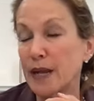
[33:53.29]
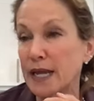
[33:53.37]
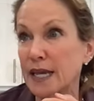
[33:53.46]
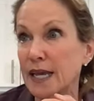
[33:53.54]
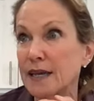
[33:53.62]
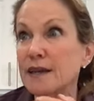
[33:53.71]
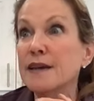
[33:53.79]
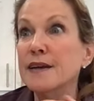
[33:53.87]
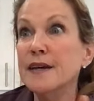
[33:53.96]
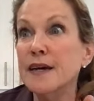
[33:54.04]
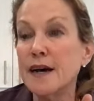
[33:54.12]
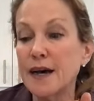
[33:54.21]
baking
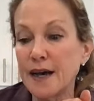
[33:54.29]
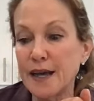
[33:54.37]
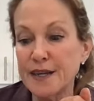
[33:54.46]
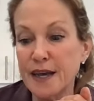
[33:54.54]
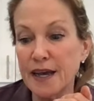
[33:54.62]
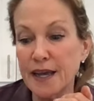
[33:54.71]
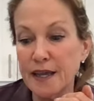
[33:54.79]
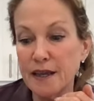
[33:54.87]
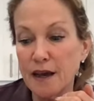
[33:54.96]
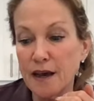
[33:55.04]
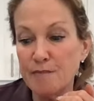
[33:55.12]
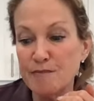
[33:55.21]
and
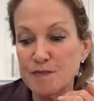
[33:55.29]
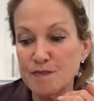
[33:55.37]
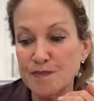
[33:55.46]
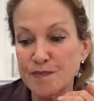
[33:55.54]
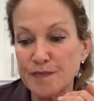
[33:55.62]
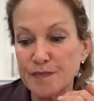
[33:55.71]
I um,